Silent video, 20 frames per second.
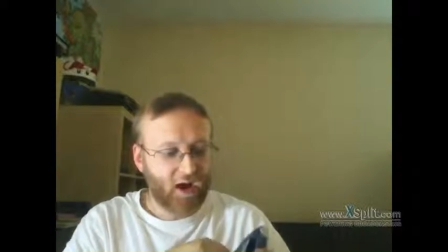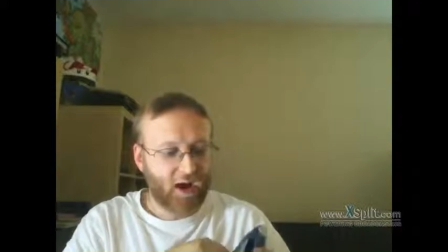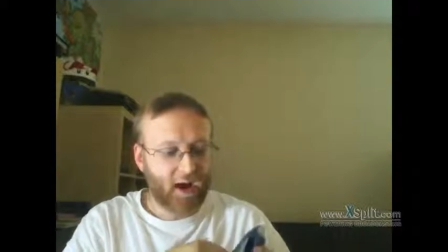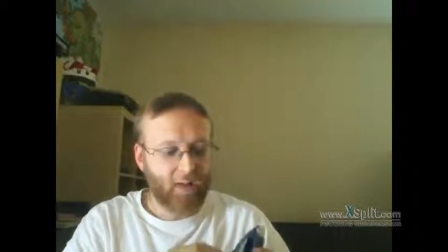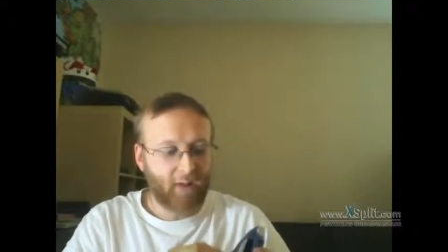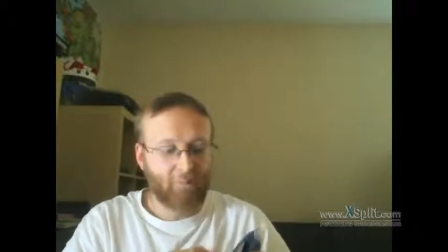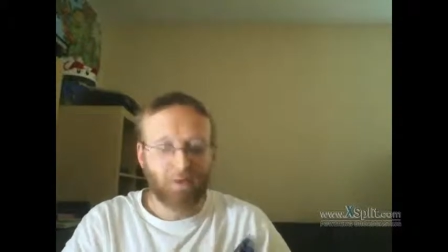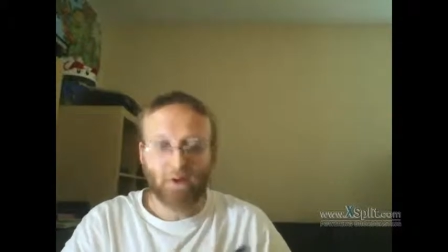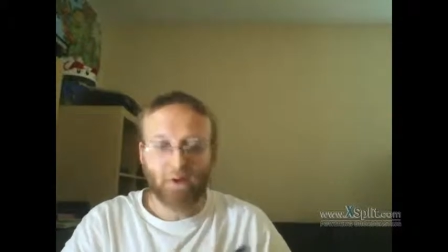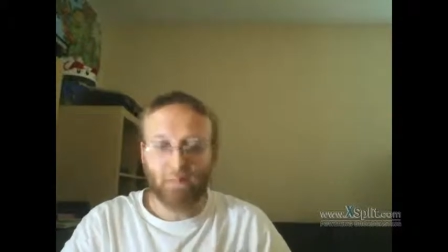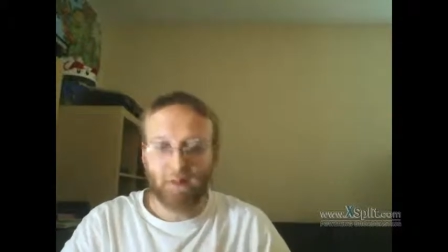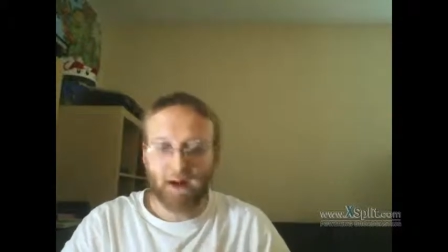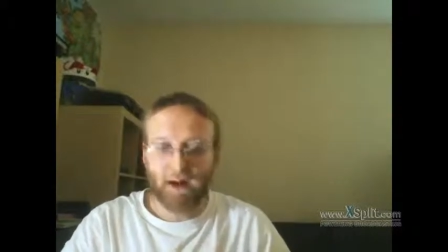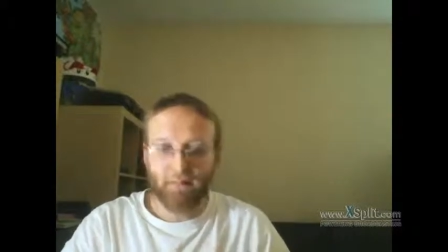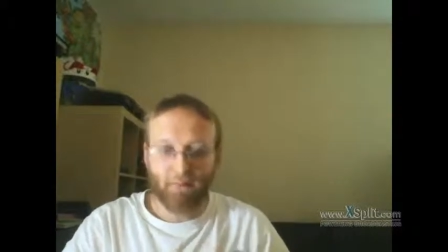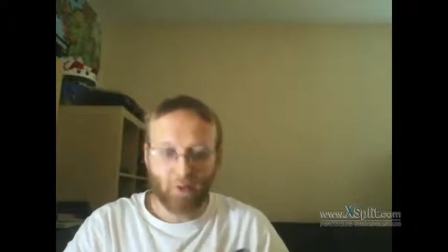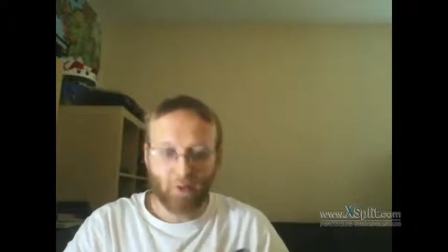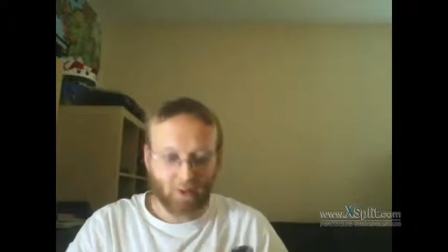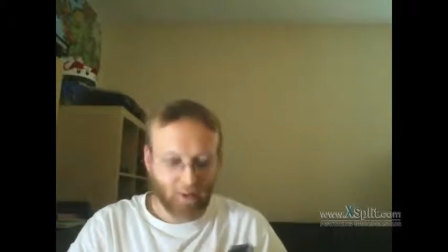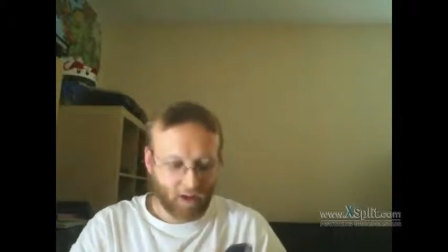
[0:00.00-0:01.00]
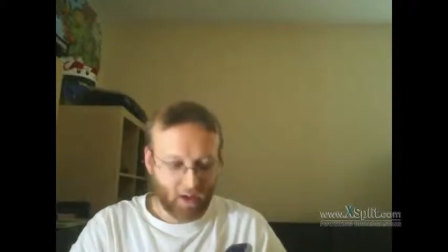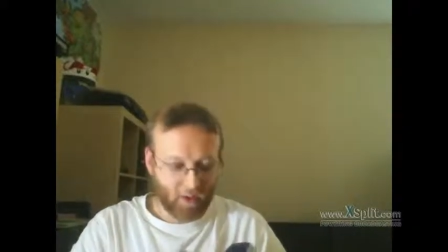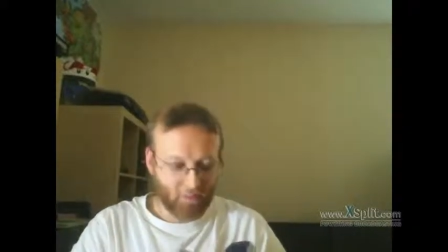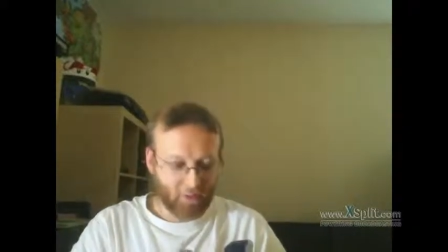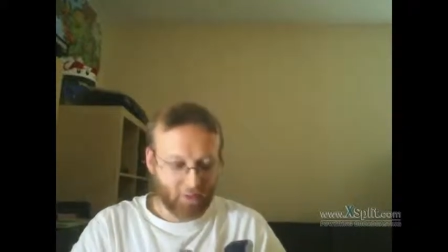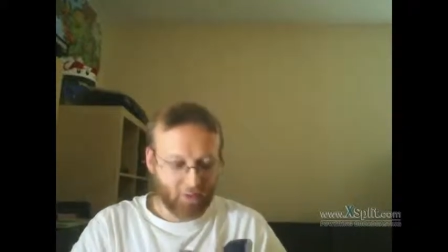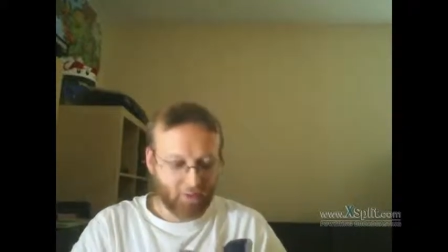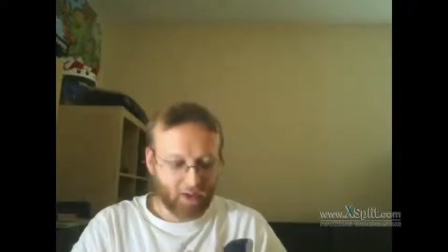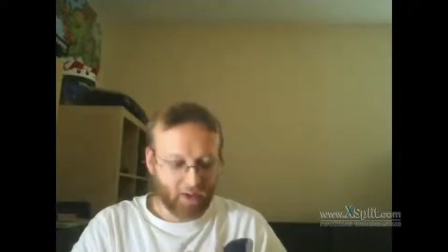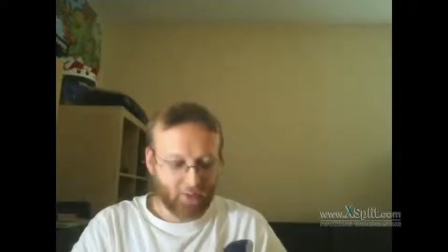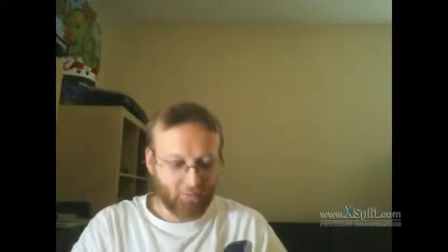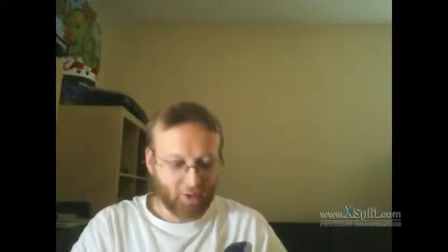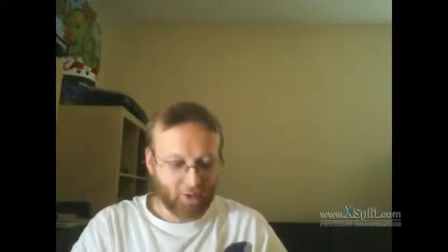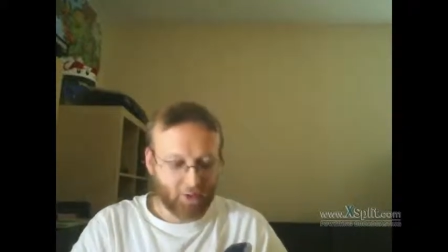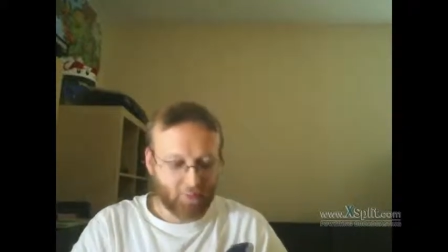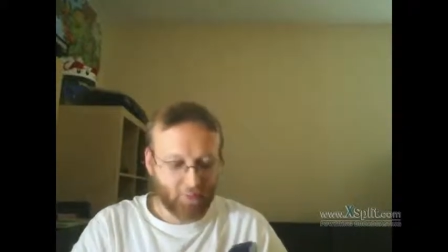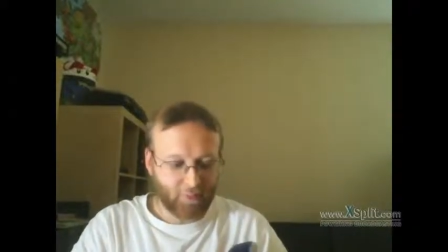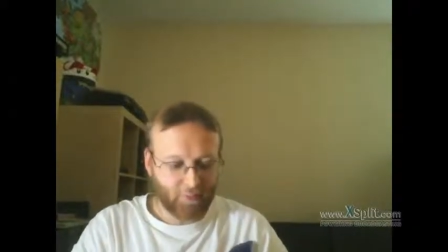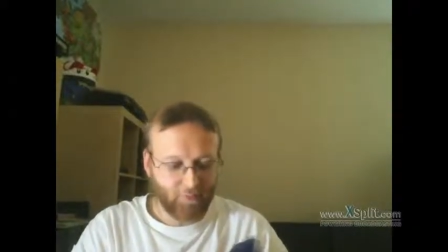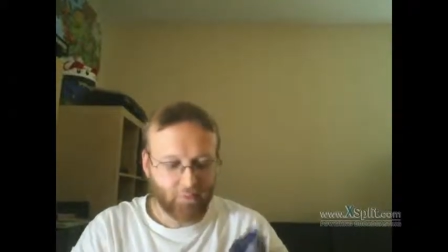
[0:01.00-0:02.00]
I'm gonna pop it
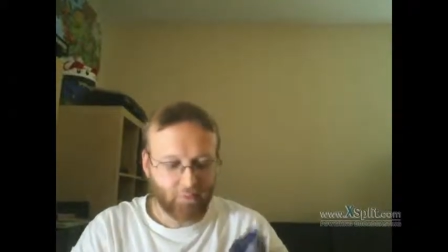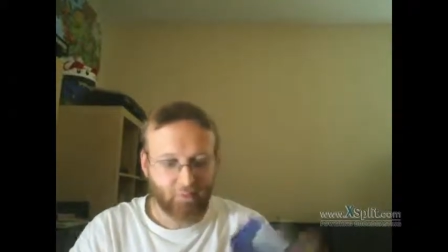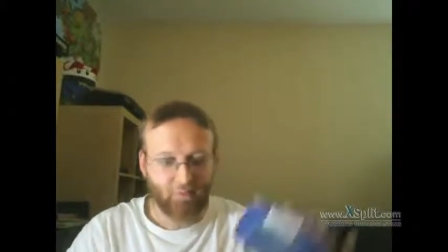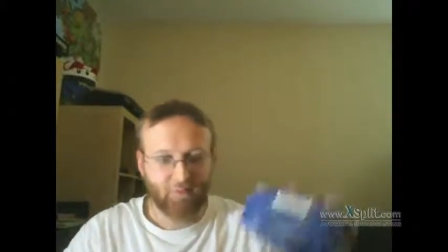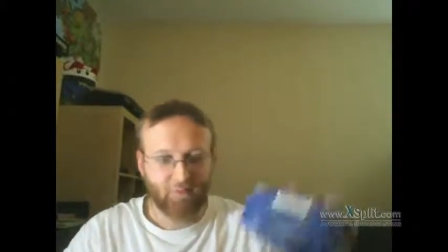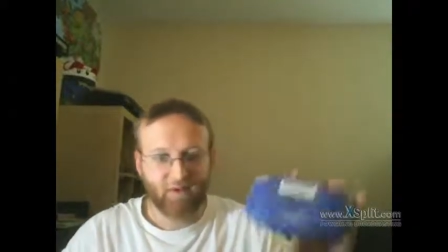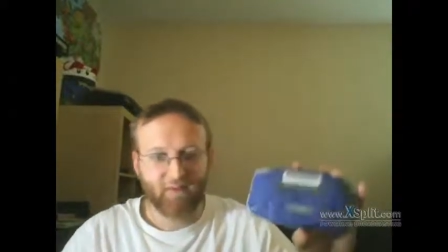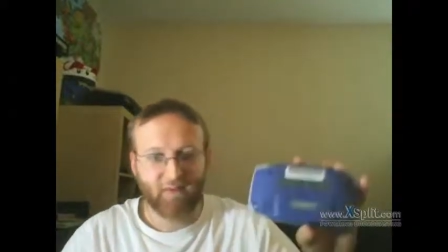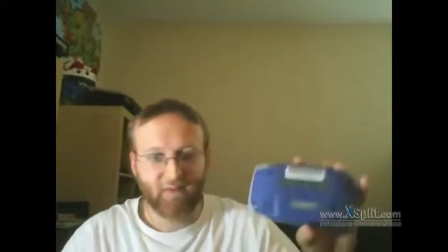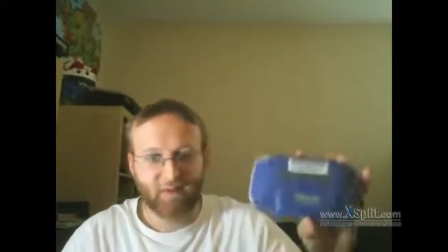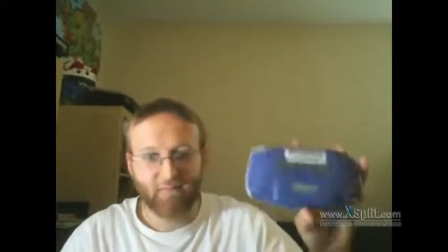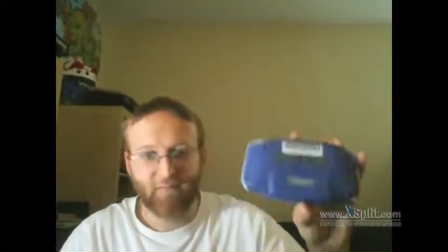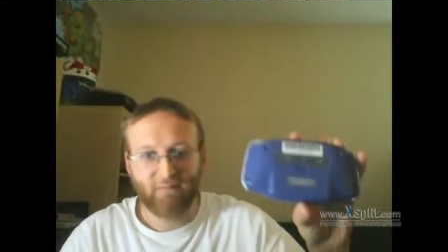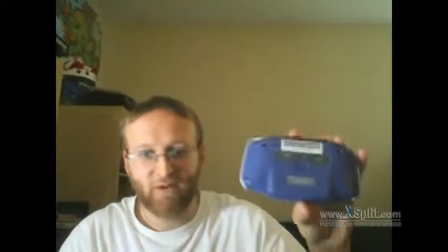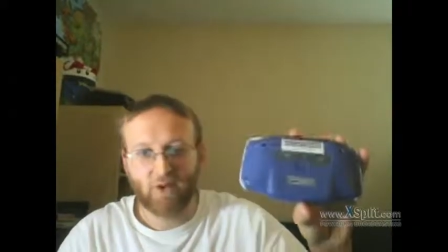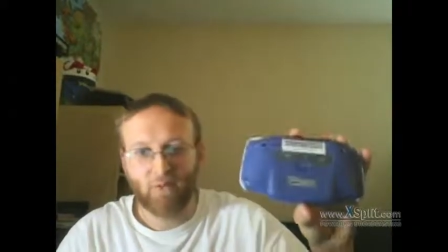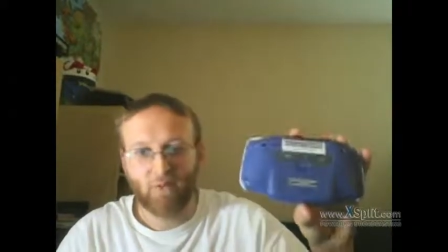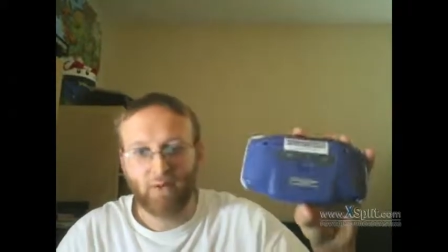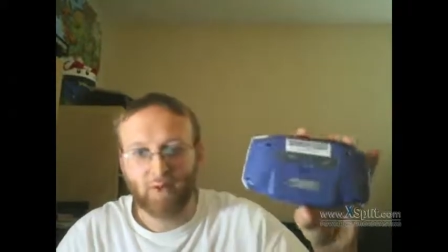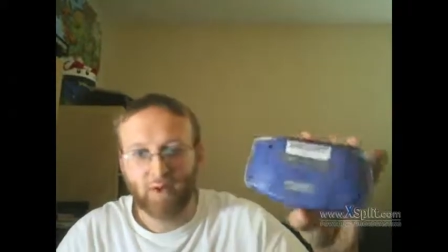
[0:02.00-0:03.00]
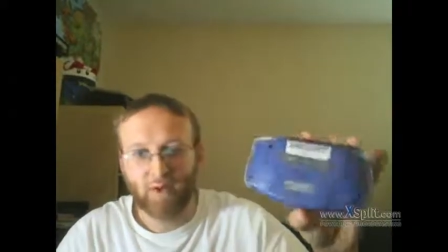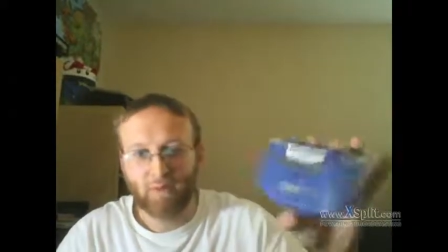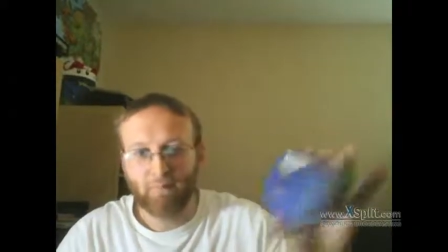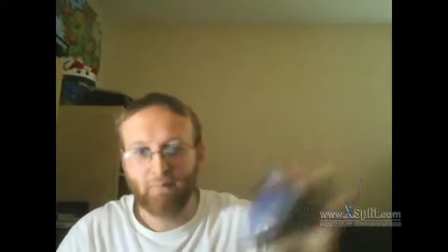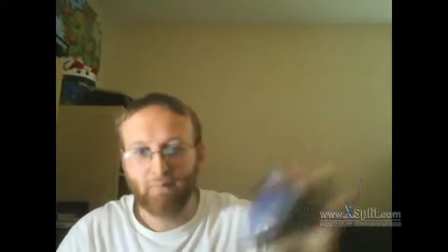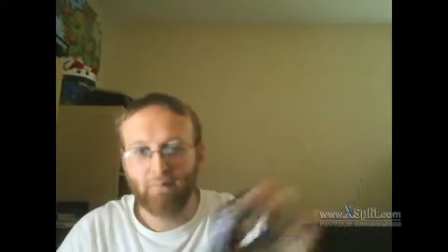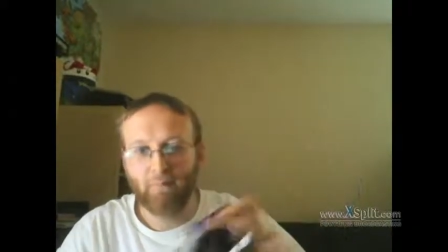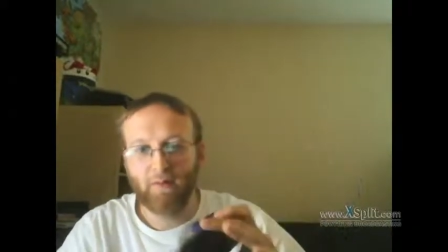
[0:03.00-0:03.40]
open, see if I can fiddle with it.